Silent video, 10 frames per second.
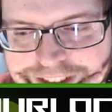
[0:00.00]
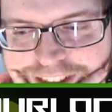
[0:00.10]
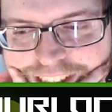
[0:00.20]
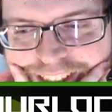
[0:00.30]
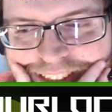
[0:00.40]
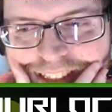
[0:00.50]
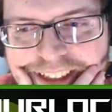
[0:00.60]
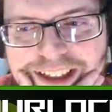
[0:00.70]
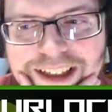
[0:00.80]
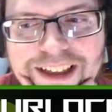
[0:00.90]
Just,
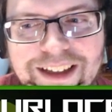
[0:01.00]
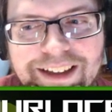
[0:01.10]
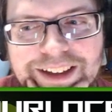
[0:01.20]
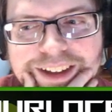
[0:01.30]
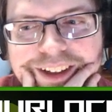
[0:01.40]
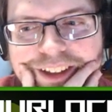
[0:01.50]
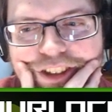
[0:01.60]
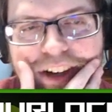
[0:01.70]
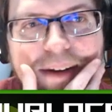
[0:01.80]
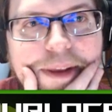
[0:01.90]
try
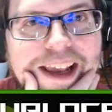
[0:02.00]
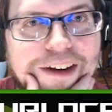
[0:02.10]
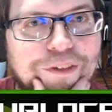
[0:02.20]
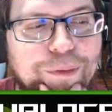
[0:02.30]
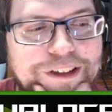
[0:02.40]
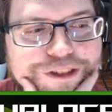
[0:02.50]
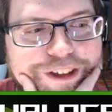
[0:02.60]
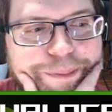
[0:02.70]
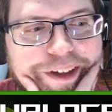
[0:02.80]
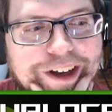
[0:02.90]
to be careful when you're
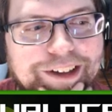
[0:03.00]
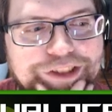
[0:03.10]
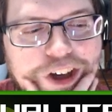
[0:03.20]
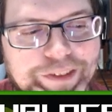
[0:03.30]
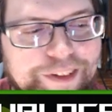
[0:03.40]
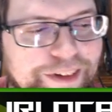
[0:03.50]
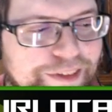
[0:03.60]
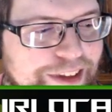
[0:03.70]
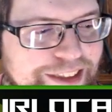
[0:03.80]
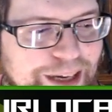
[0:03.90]
jumping off
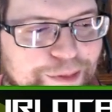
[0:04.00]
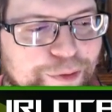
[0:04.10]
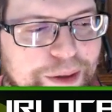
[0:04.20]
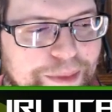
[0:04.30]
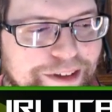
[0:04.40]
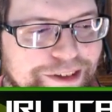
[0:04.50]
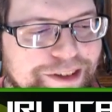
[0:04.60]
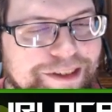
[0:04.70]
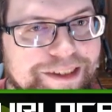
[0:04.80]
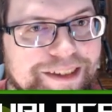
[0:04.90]
of the top of windmills.